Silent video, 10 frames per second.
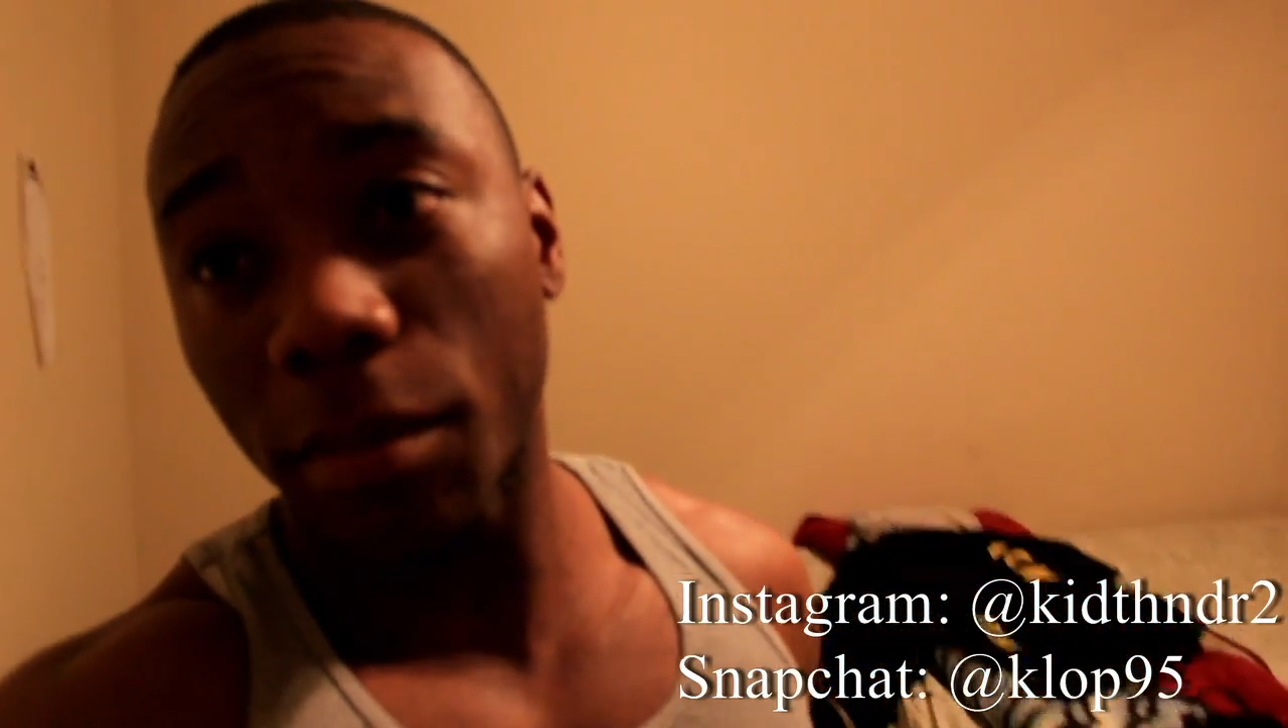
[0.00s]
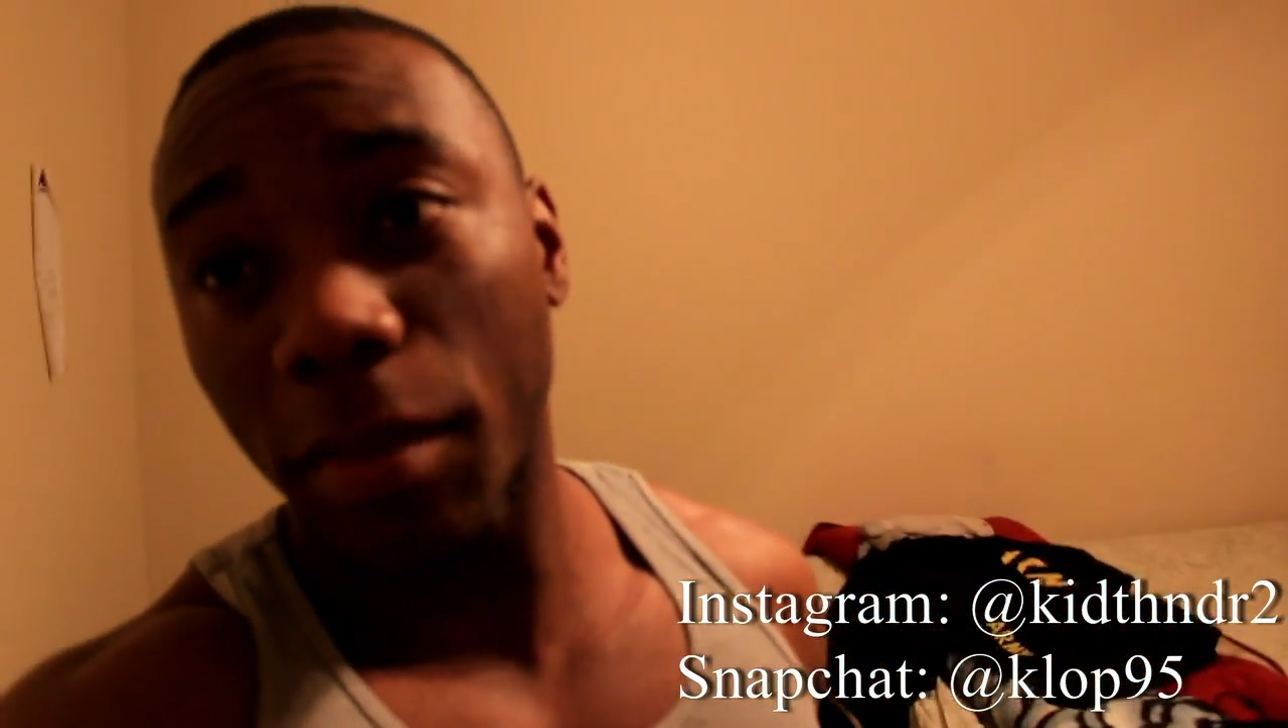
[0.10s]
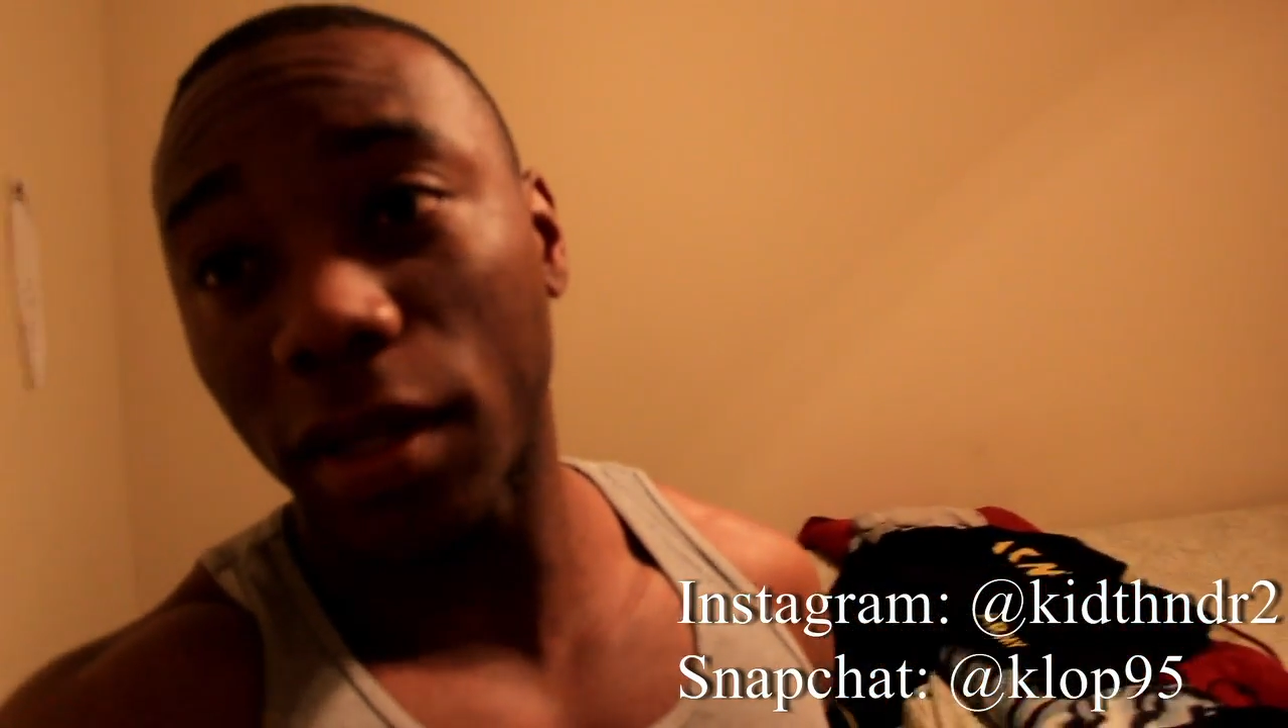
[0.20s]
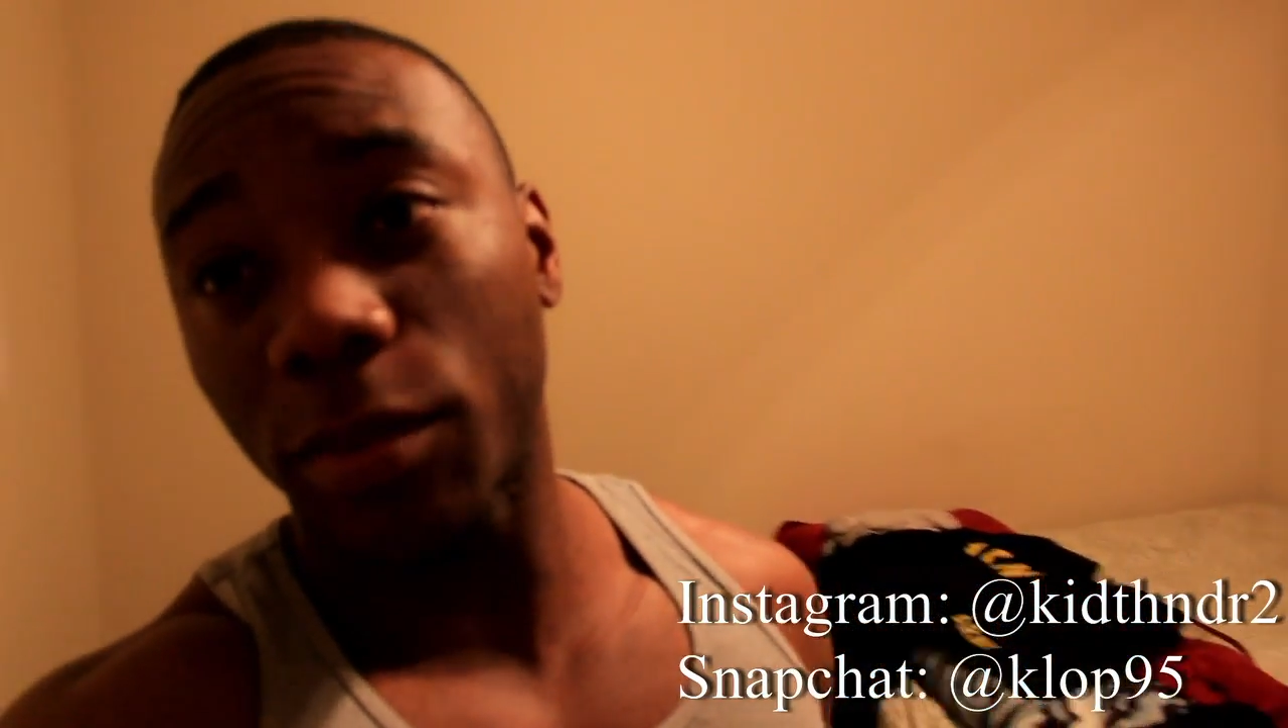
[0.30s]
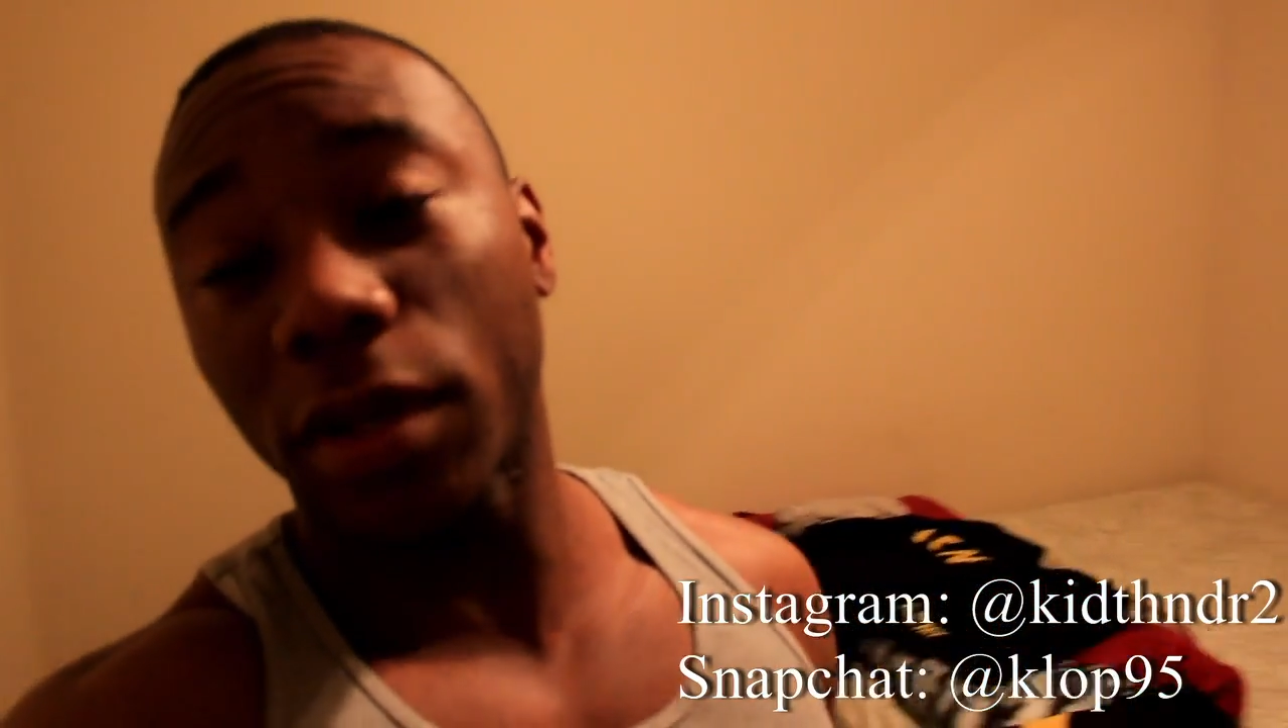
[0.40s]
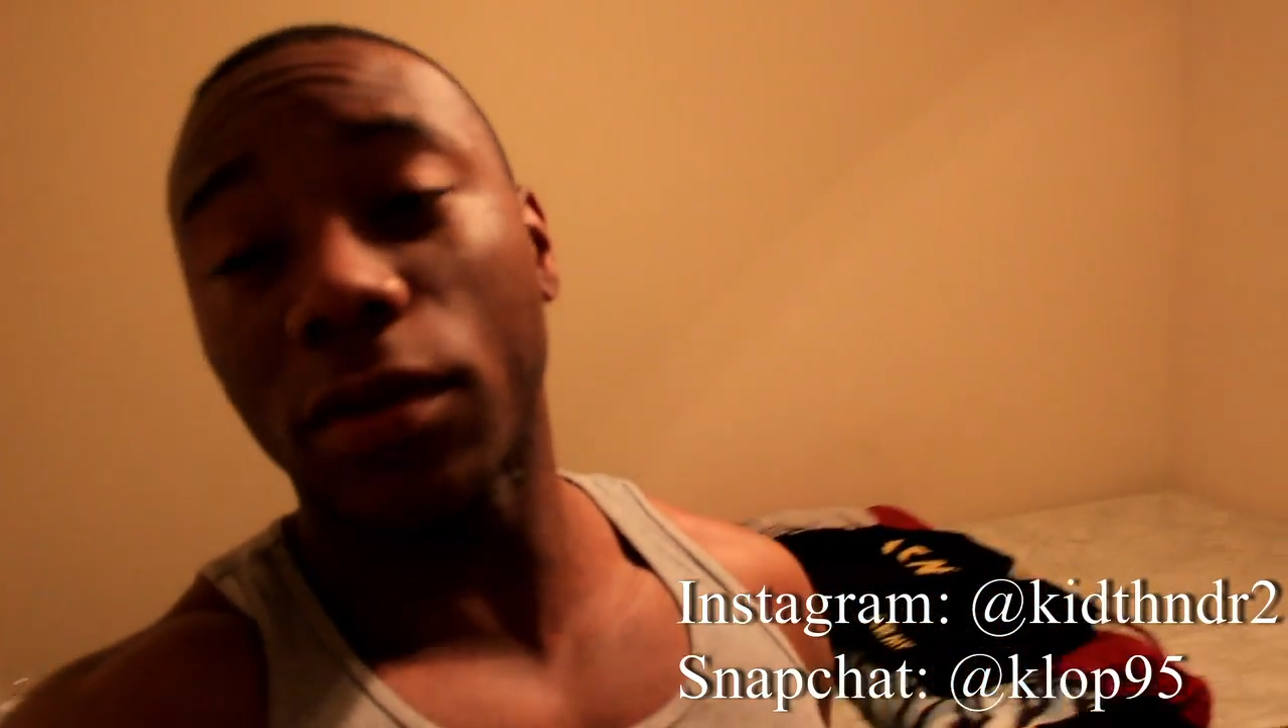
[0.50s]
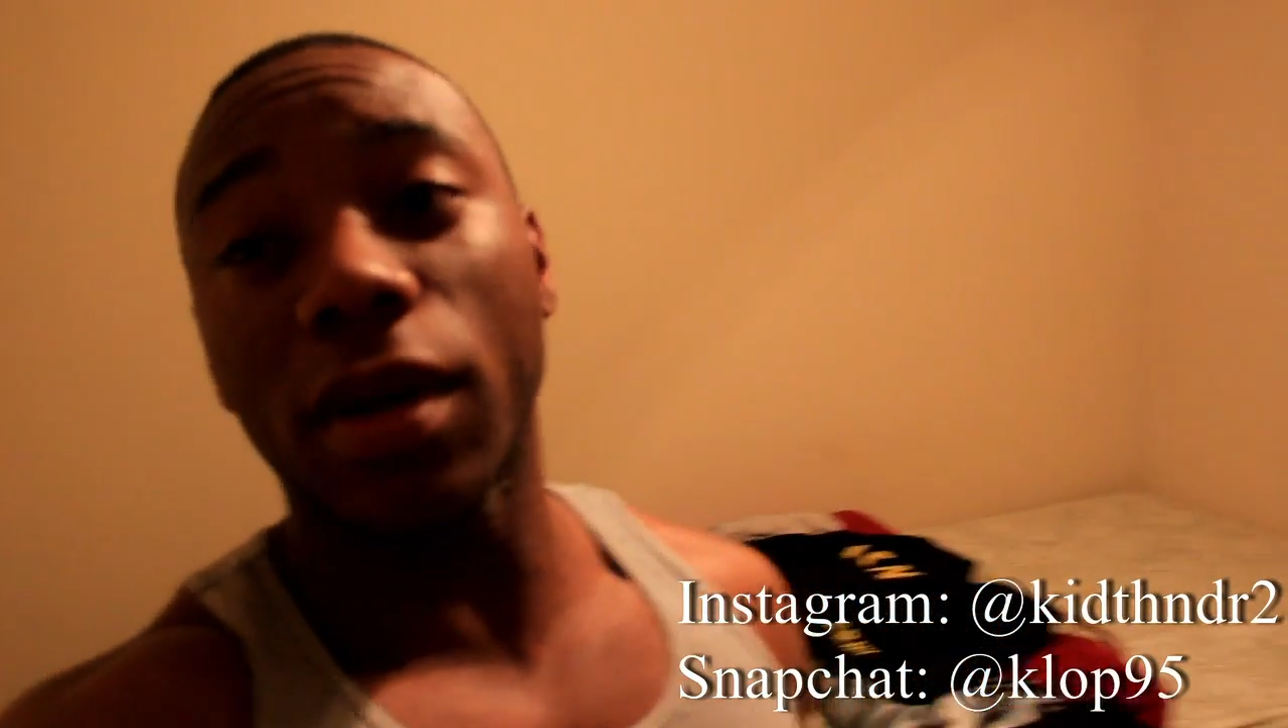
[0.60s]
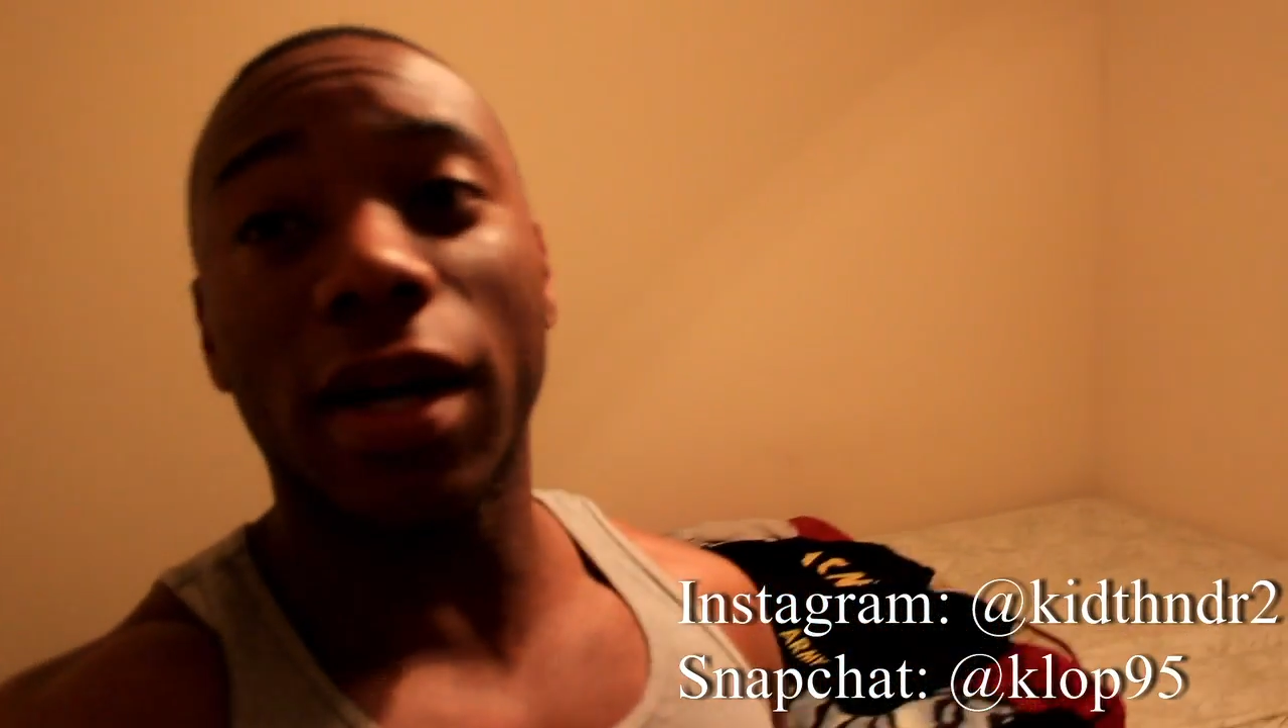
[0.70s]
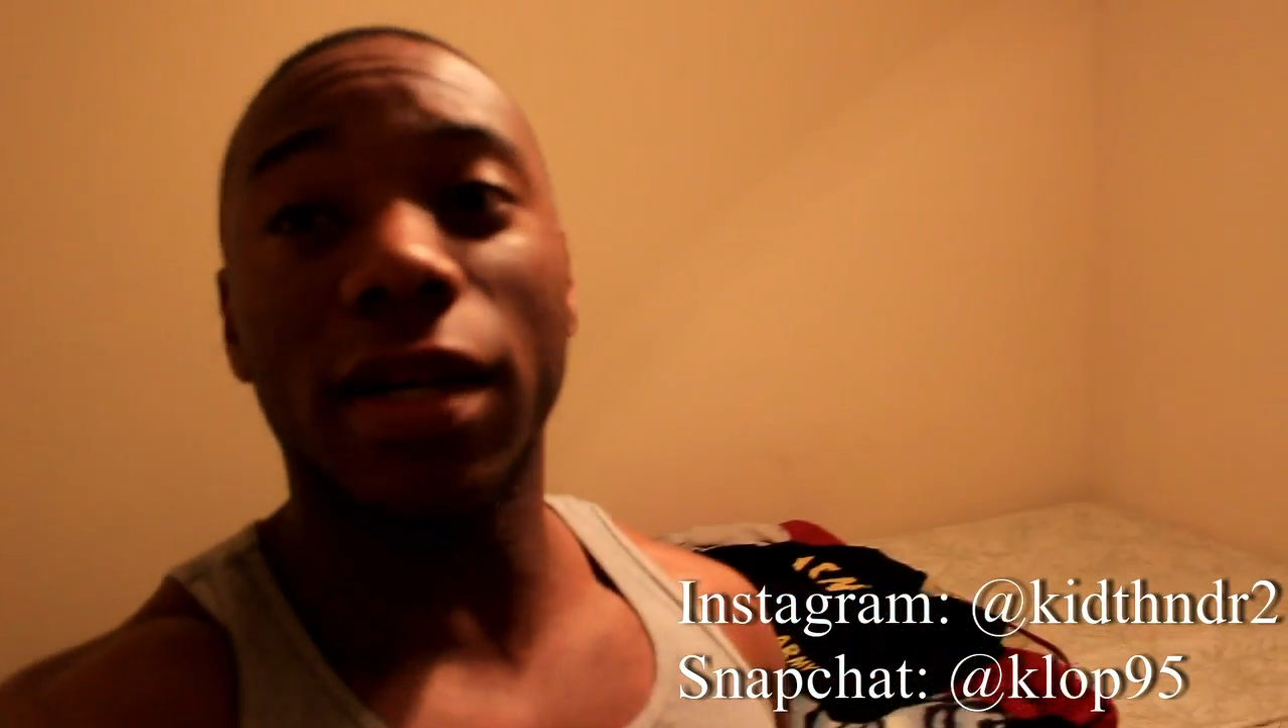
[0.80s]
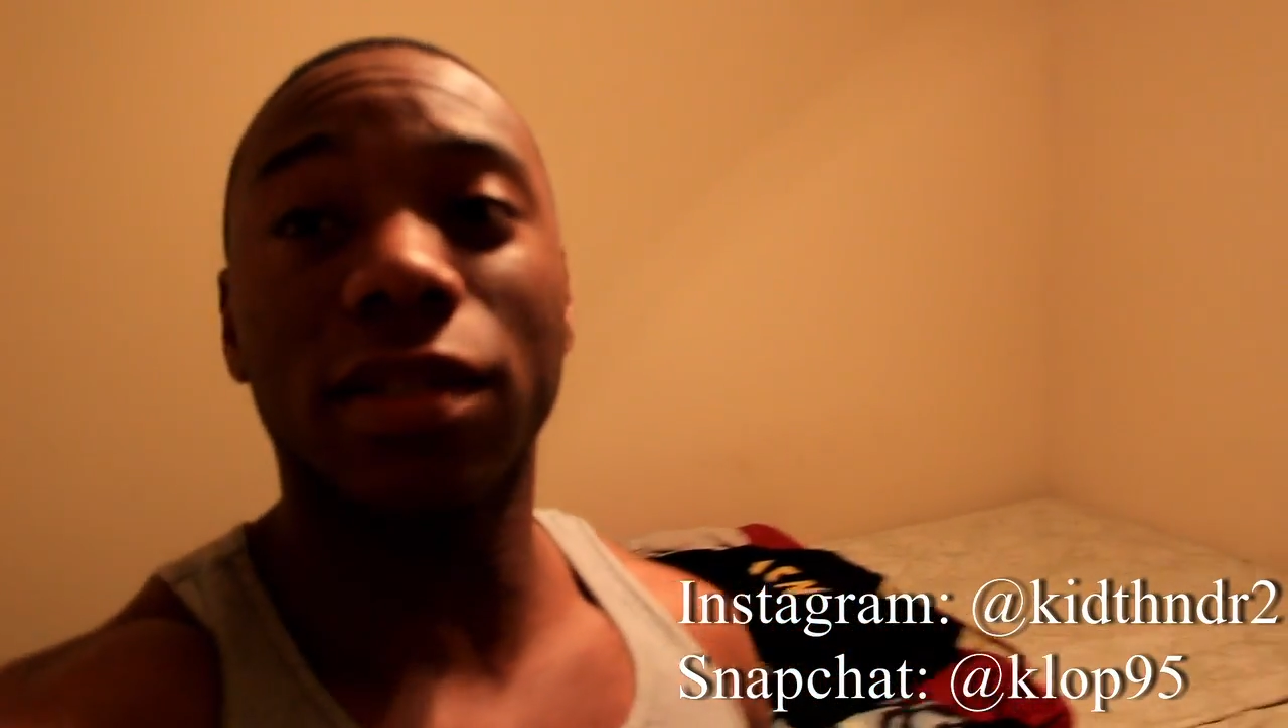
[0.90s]
about to bring you
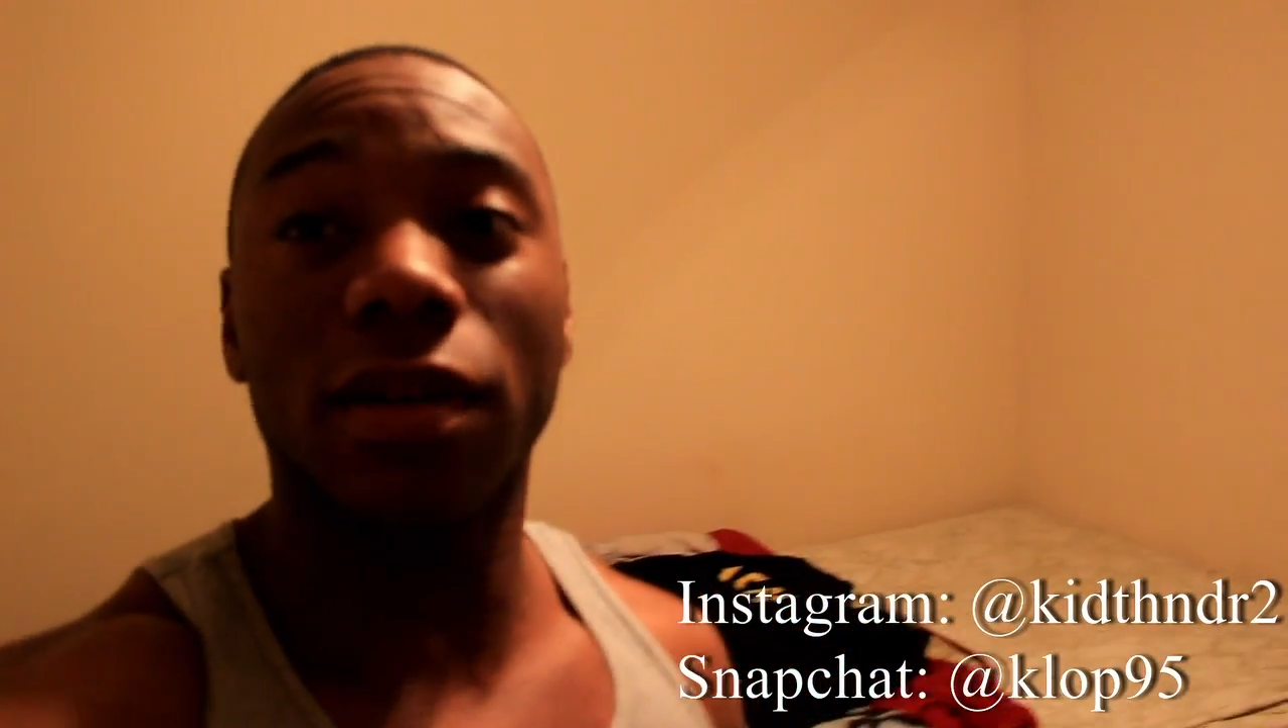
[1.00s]
guys